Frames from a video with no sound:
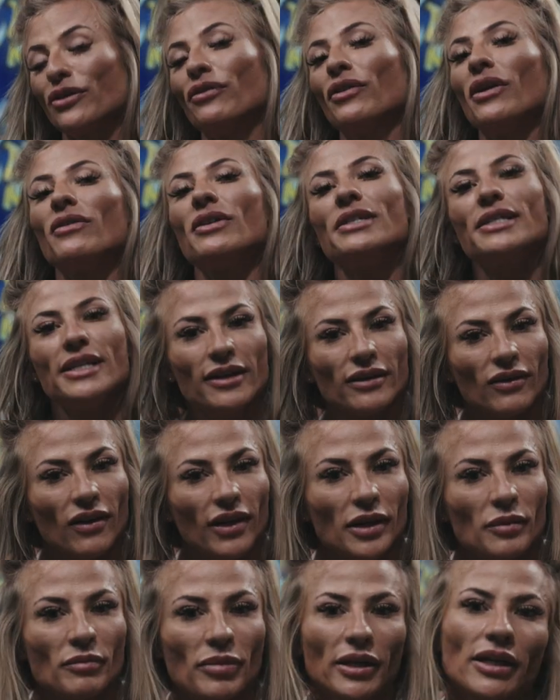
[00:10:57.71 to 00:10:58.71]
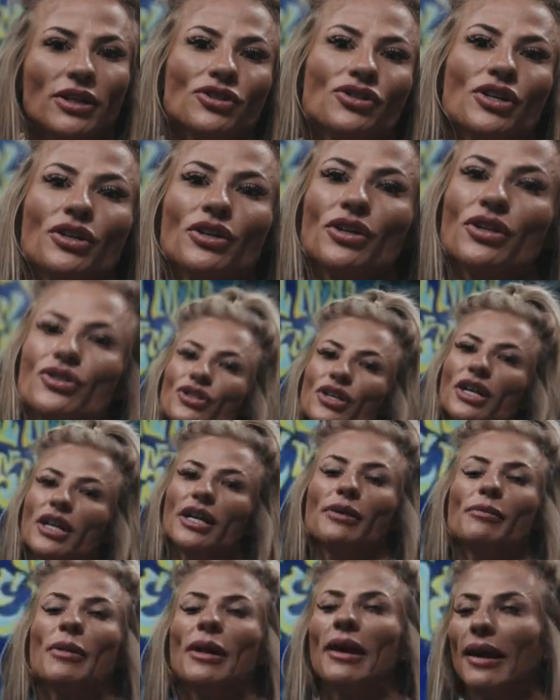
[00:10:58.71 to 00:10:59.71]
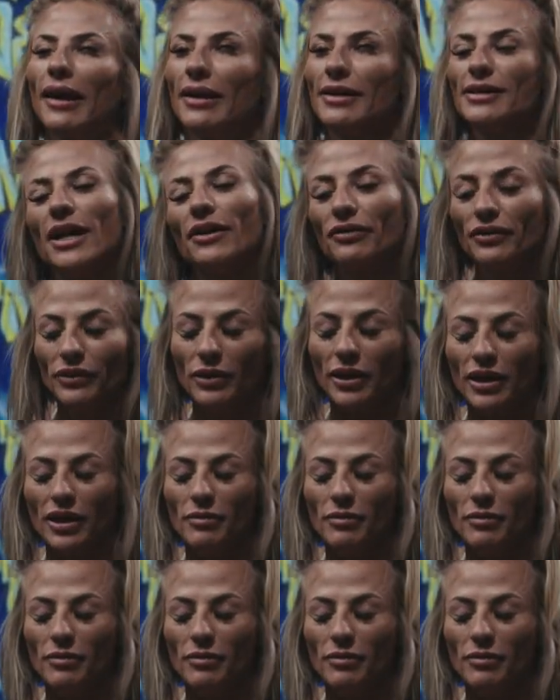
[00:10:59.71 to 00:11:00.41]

or if you have a decline bench at your gym, I definitely